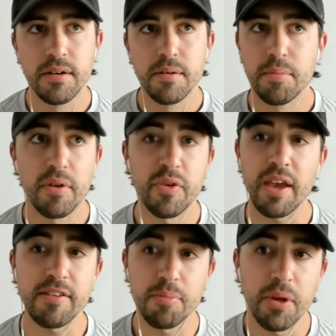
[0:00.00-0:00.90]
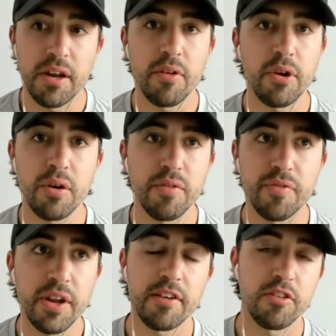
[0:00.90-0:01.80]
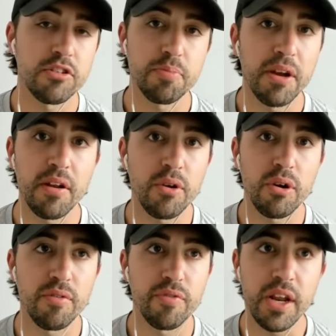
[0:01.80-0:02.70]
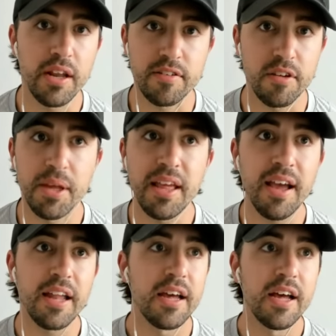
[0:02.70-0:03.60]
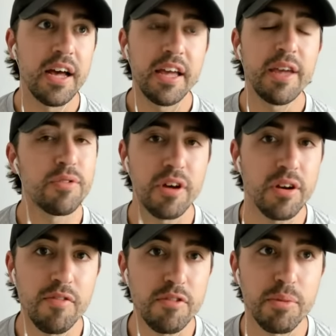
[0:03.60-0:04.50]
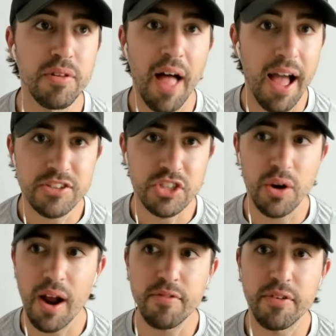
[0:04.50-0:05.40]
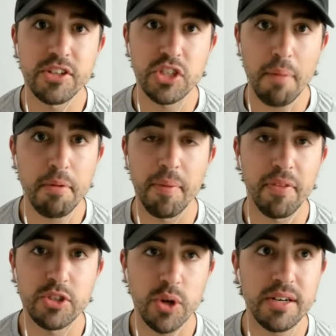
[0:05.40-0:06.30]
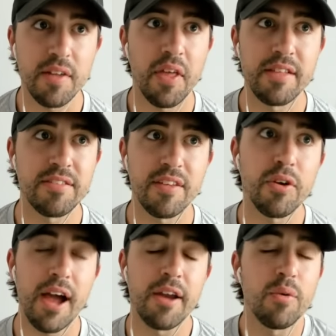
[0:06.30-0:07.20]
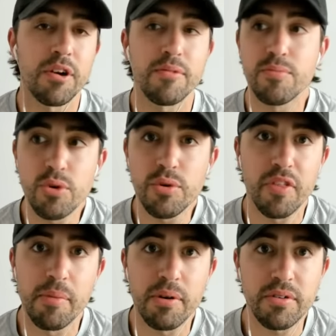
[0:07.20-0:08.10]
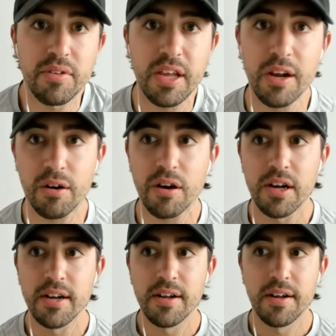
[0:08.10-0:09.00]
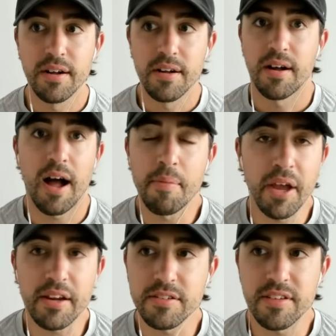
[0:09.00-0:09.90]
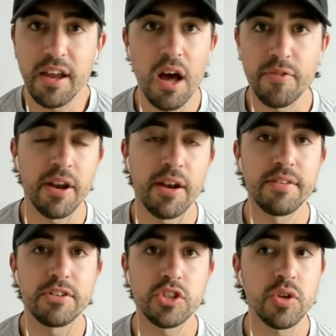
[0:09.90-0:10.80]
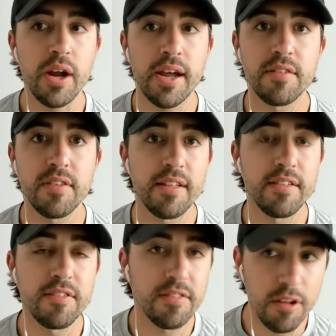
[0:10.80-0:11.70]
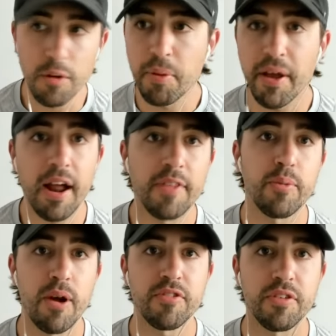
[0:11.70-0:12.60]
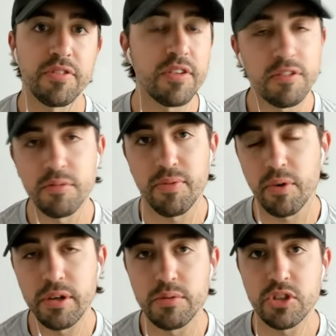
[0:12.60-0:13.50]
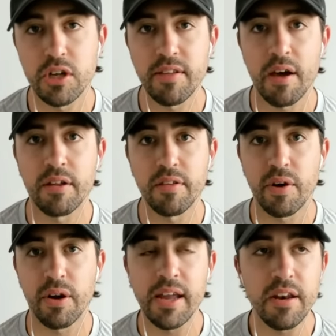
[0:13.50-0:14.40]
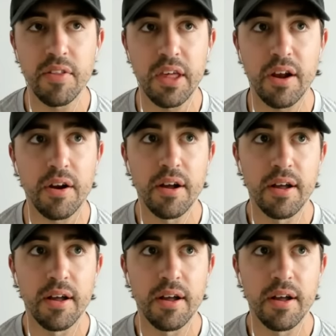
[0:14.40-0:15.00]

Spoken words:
But if he has to play another year in Phoenix, he'll just play another year in Phoenix. I mean, he was uncomfortable last year after they shopped him at the trade deadline, said, look, I don't want to move in the middle of the year. I'm not going to sign off on any of these trades, and still played out the rest of the season before he was shut down at the very end of the year,